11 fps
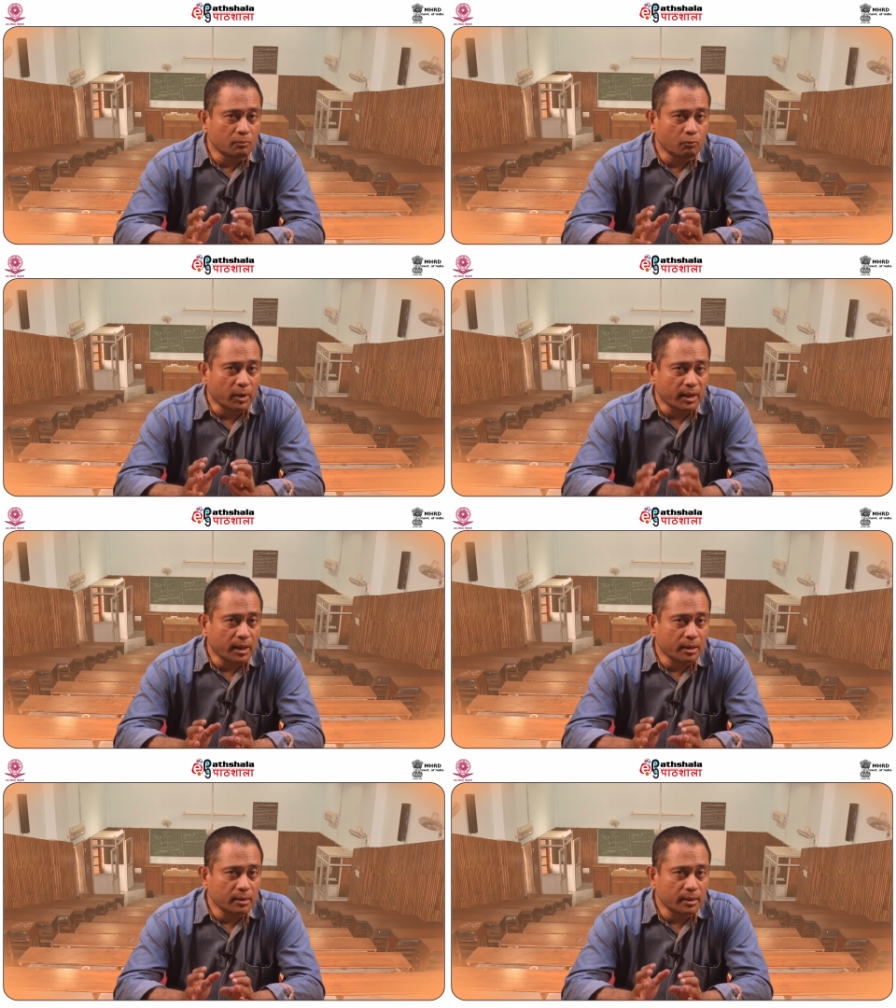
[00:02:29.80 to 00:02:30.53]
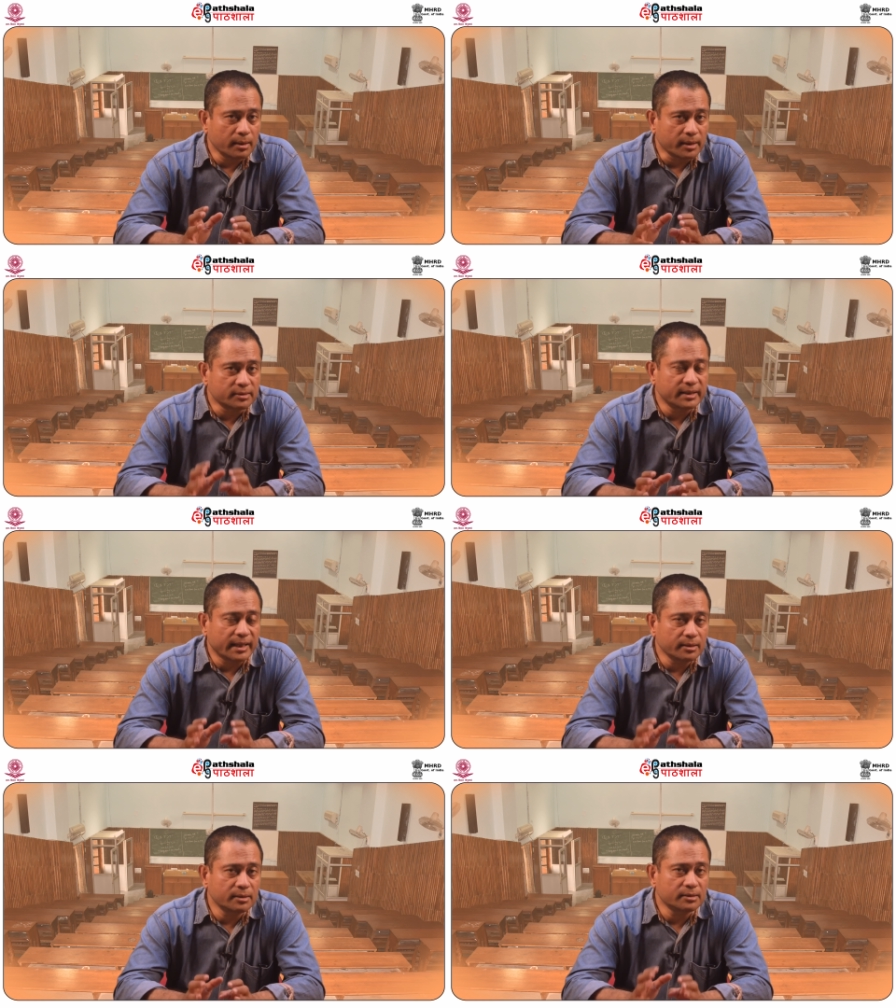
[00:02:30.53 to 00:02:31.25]
what
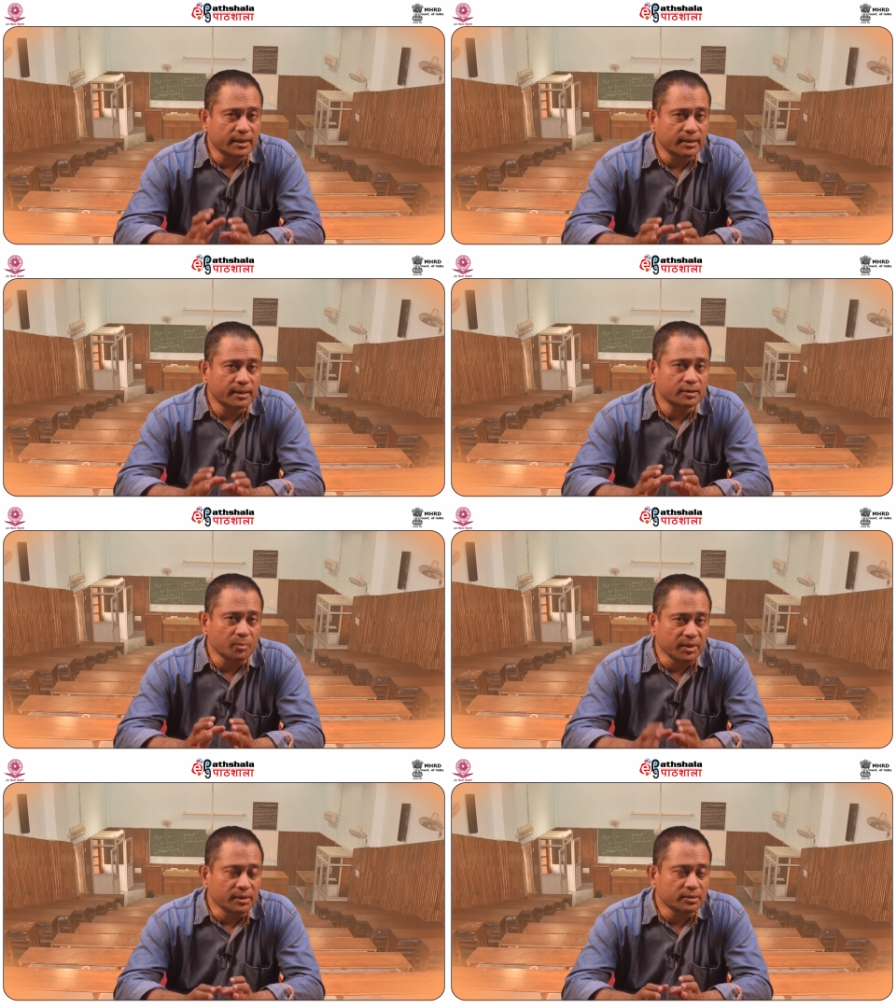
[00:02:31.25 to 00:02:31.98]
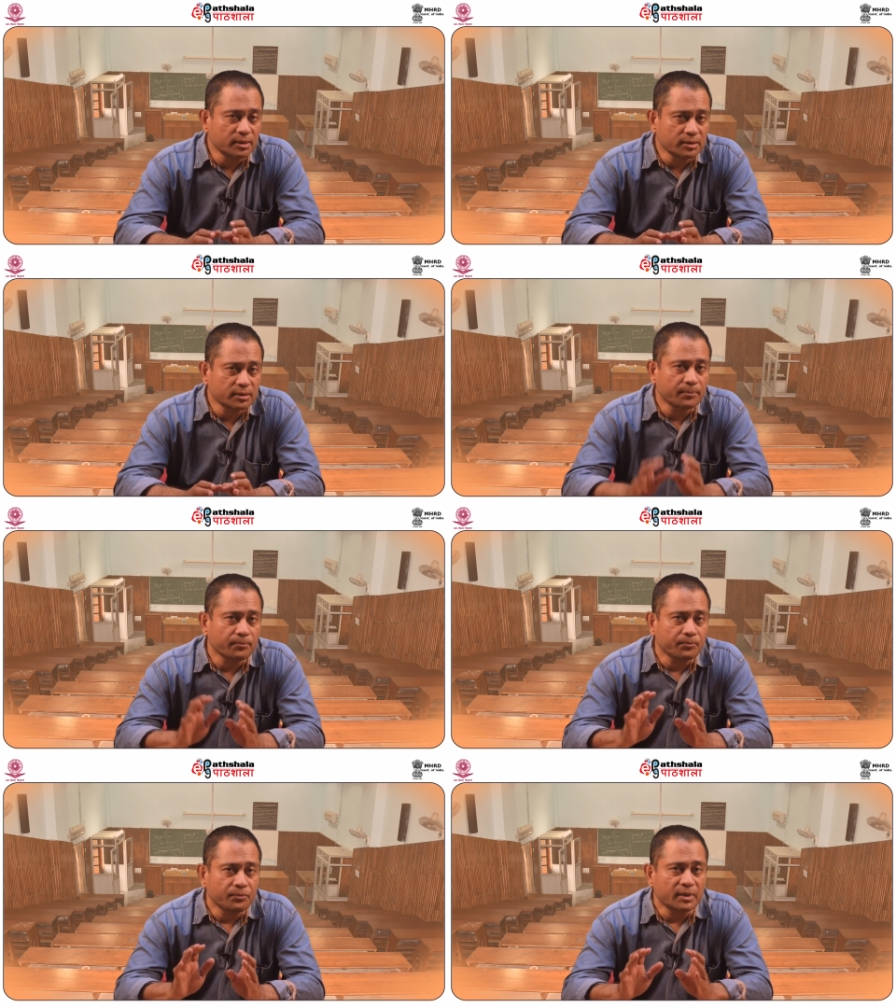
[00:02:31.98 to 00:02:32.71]
exactly the sentence means is
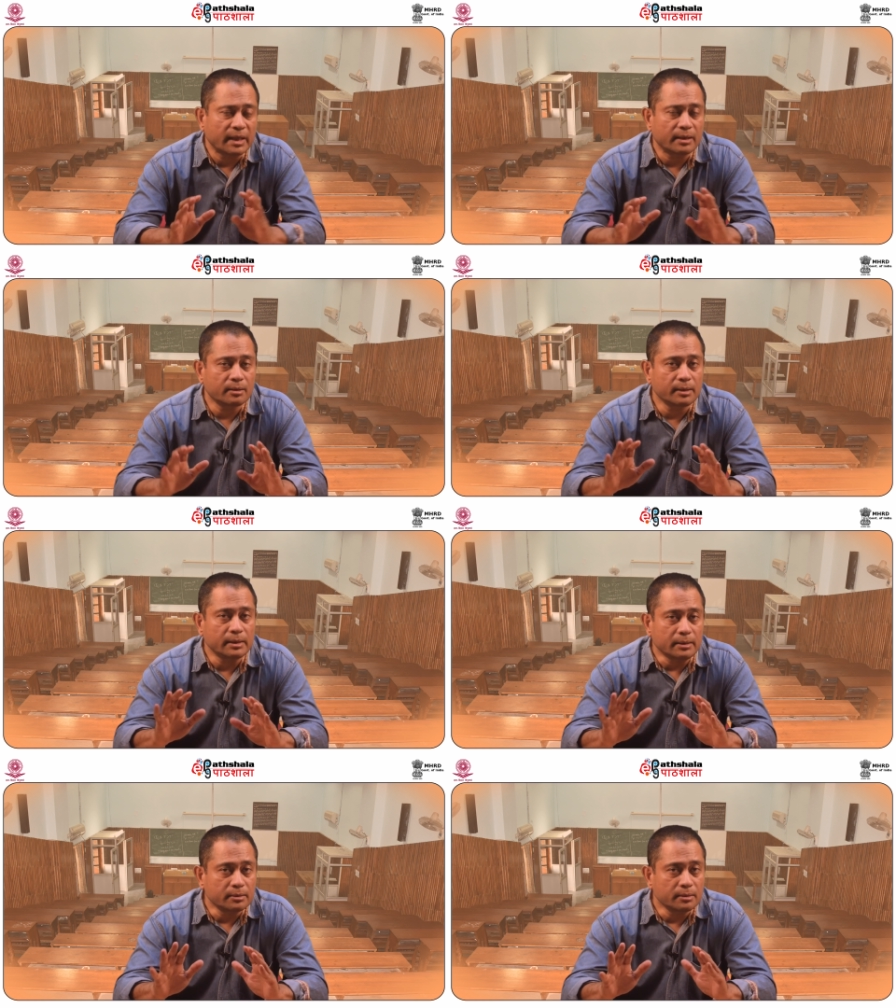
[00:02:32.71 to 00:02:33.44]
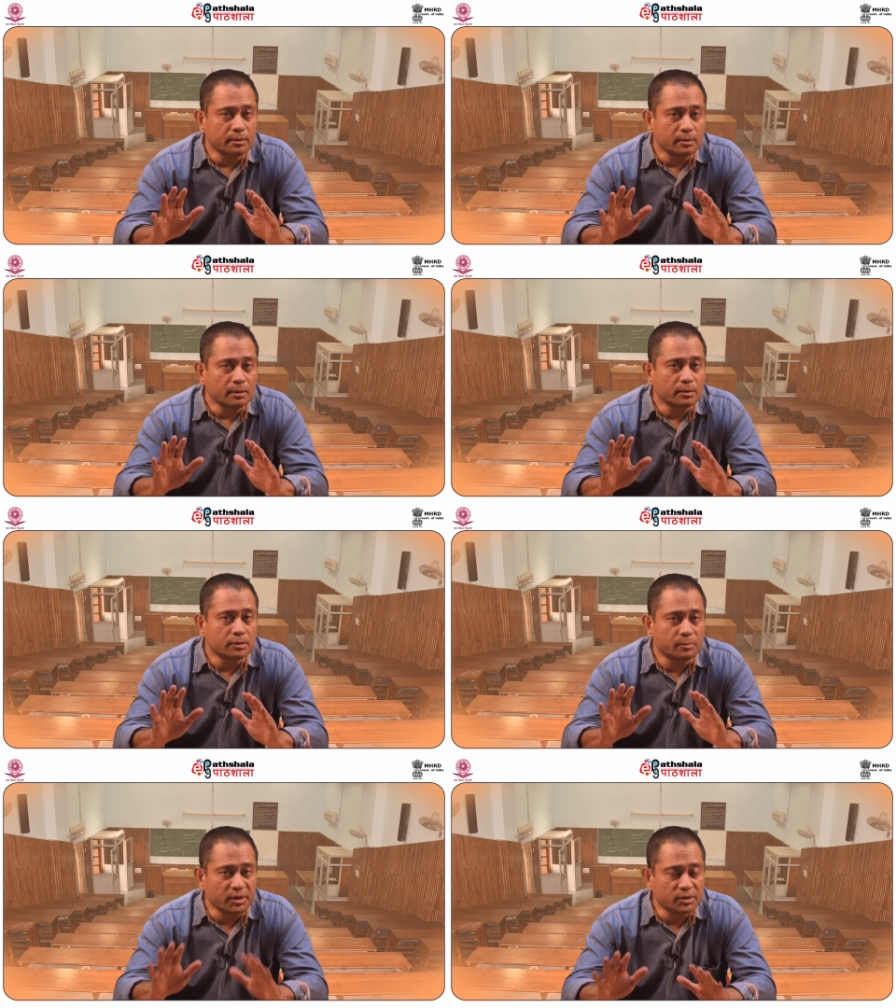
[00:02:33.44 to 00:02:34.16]
that the
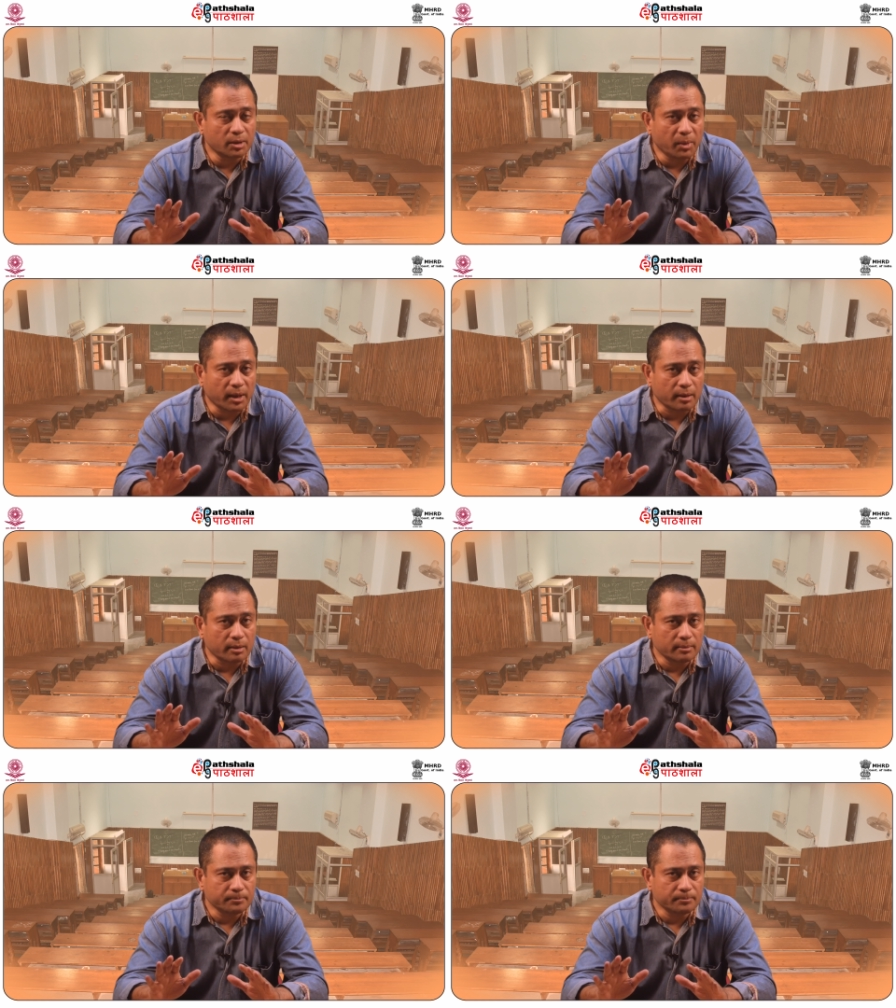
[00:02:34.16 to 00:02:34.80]
spatial part